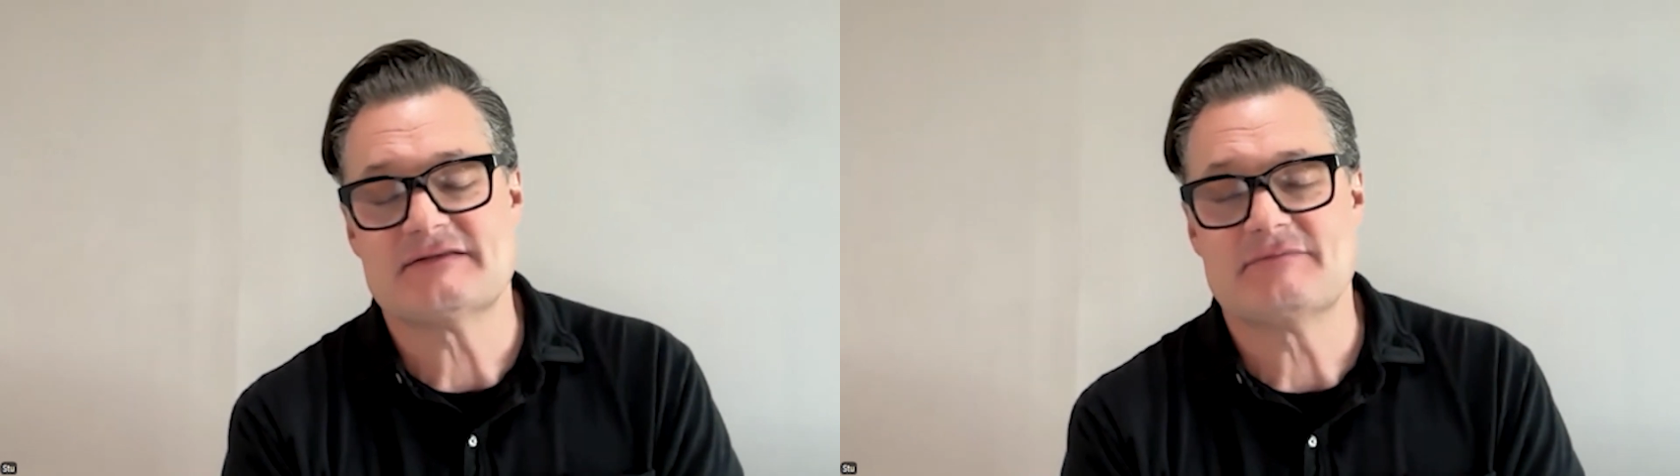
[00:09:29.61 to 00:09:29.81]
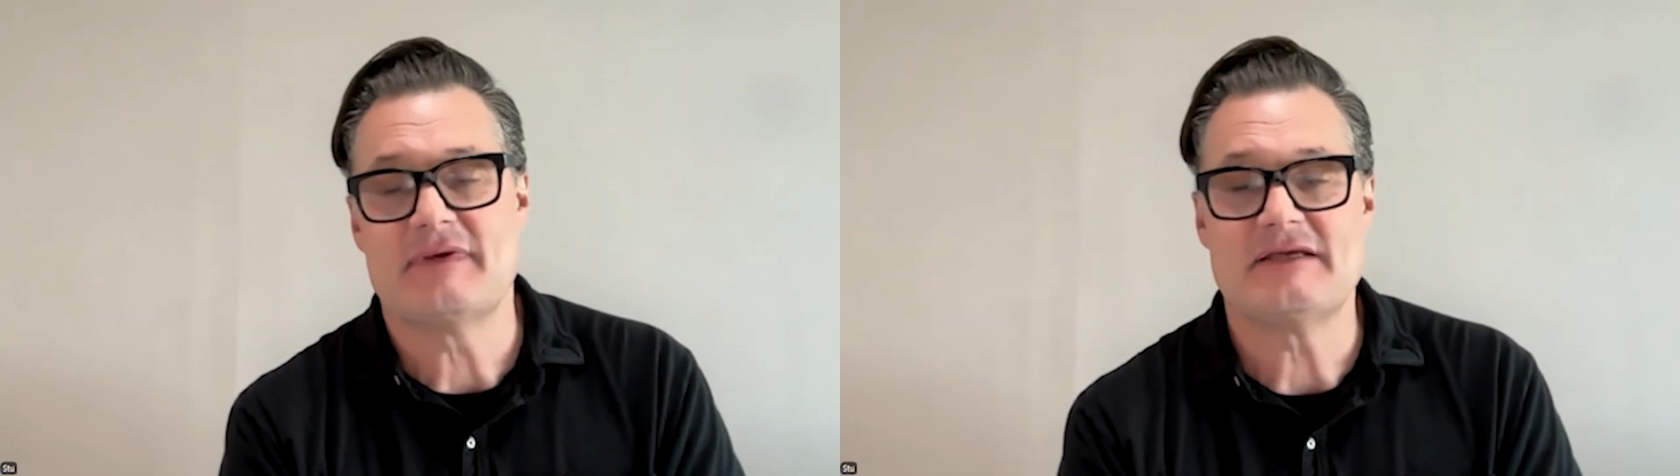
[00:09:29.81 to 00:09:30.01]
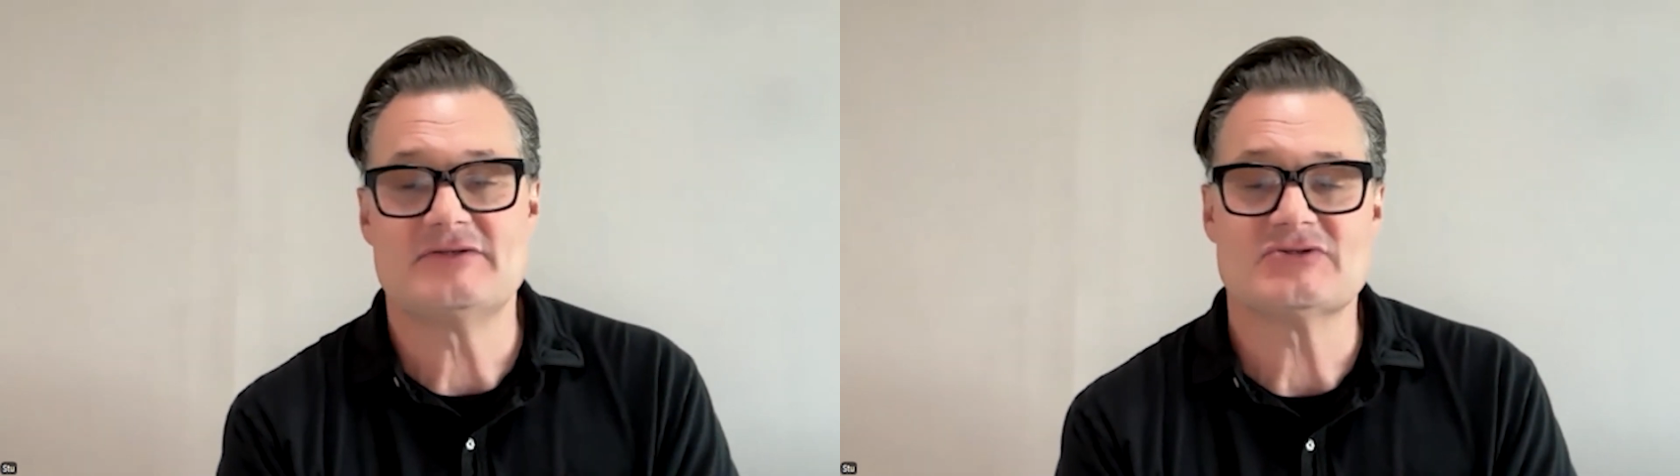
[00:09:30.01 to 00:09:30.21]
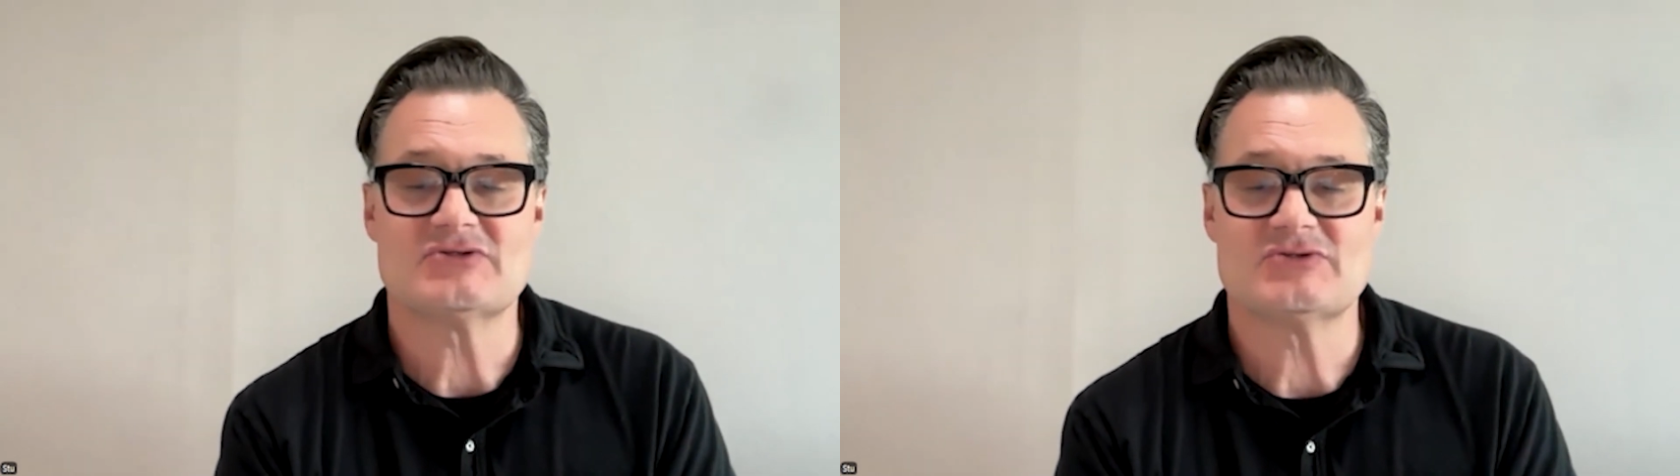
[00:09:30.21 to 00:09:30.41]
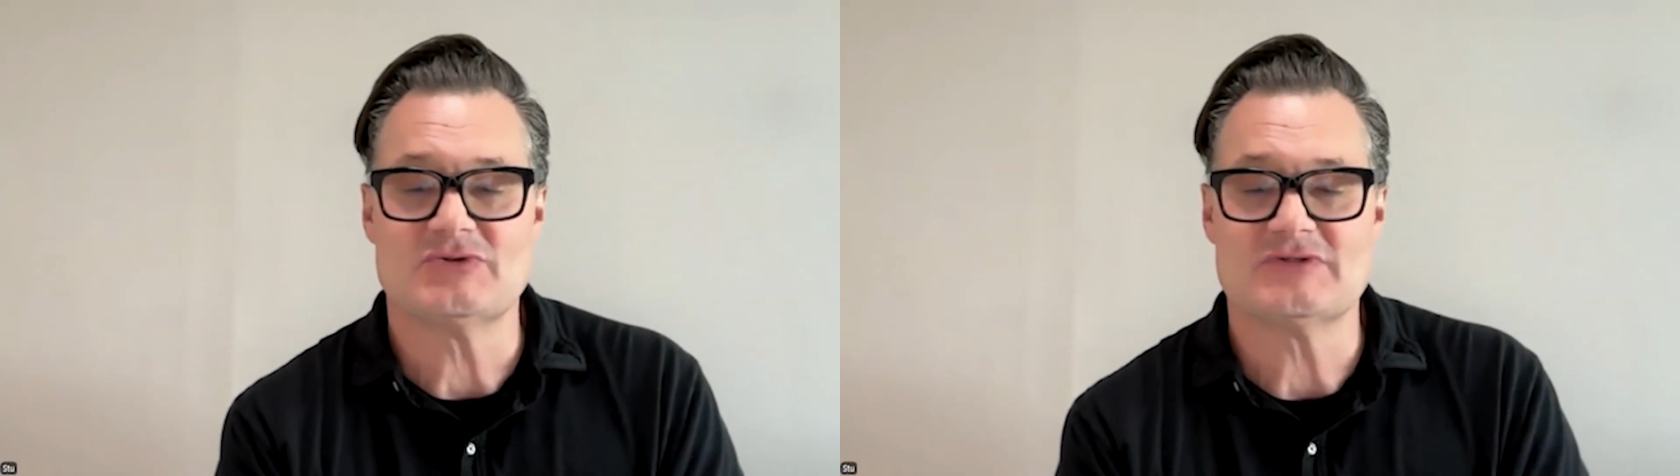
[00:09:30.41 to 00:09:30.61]
the major
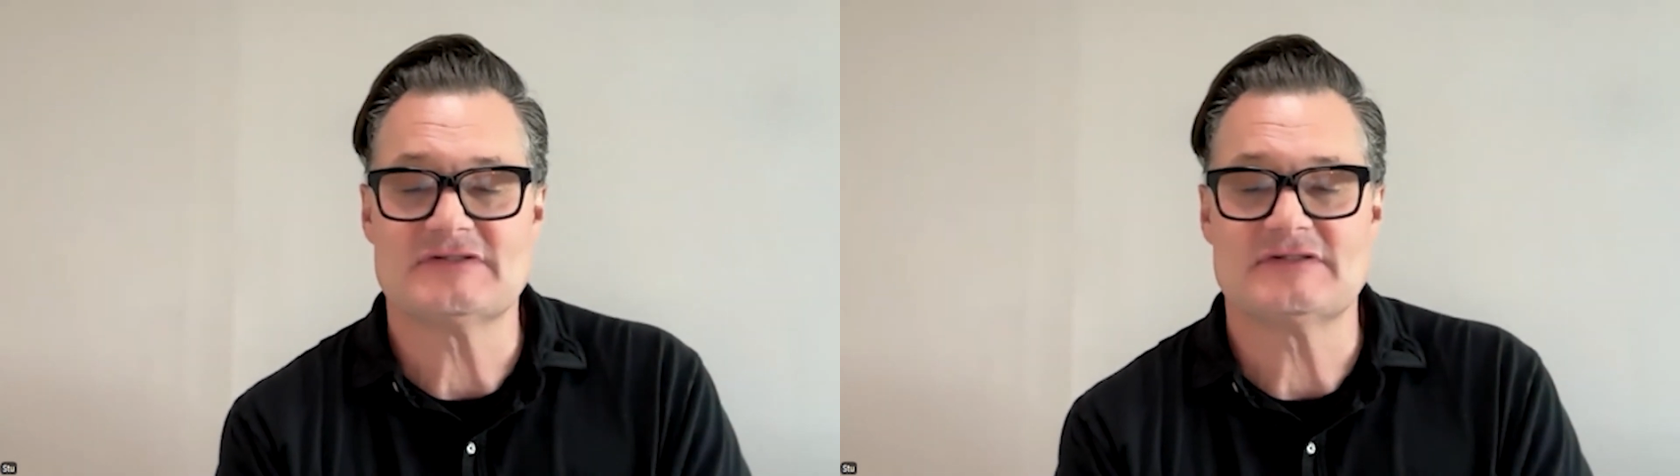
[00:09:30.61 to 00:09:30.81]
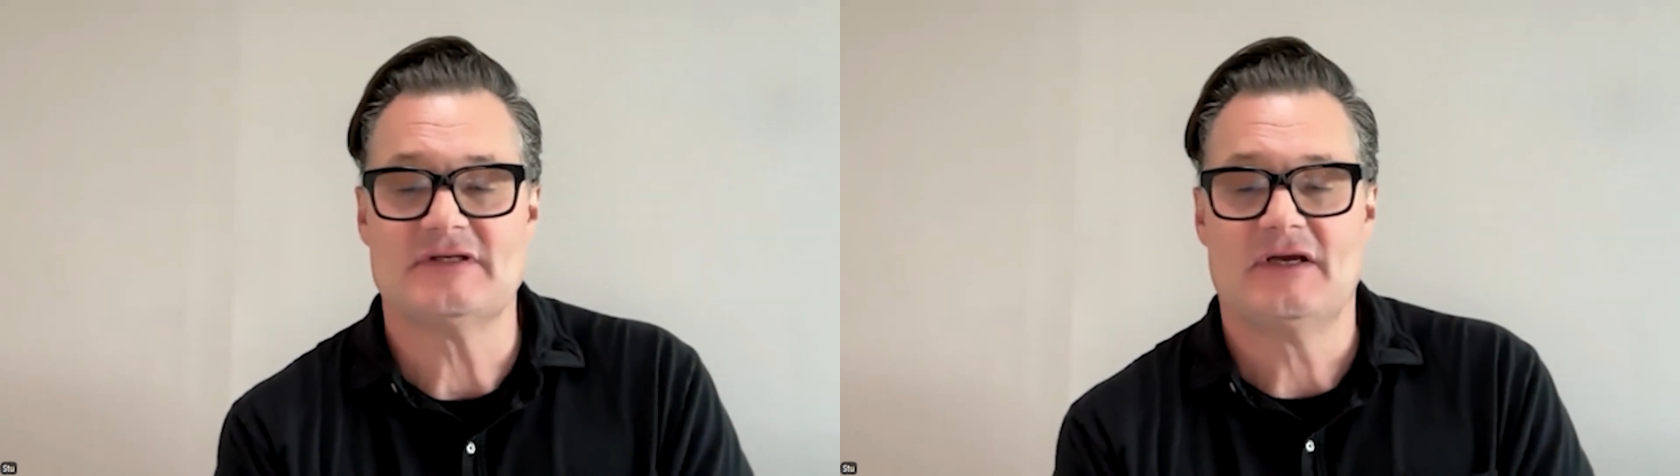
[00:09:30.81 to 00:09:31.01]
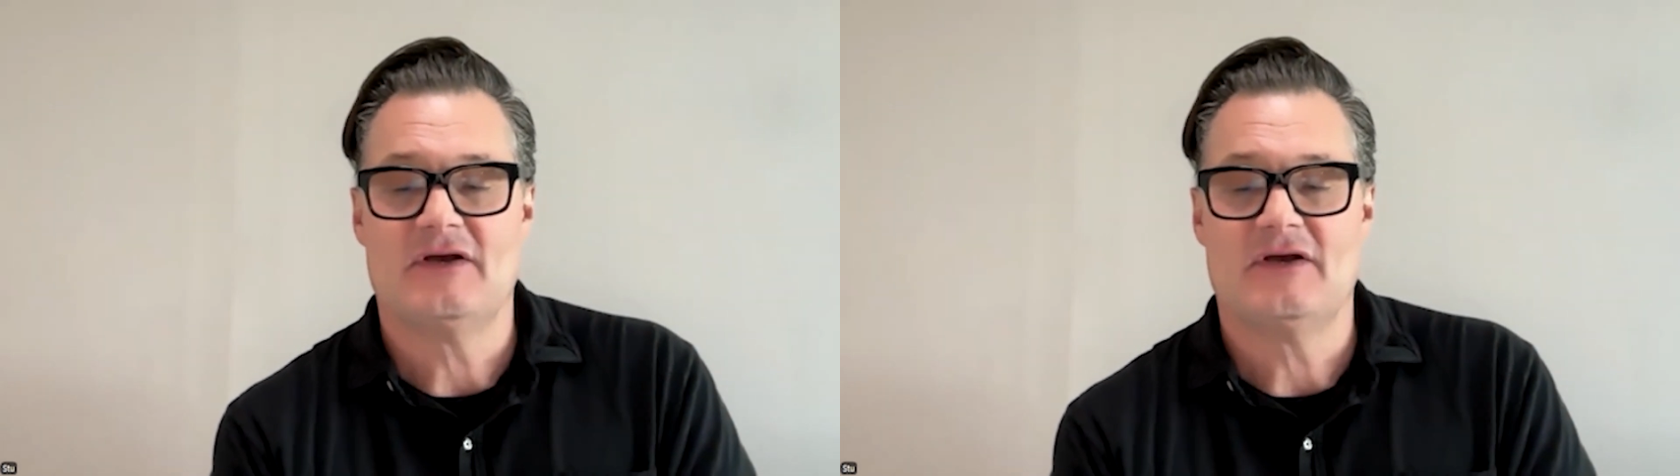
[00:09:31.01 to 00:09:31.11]
source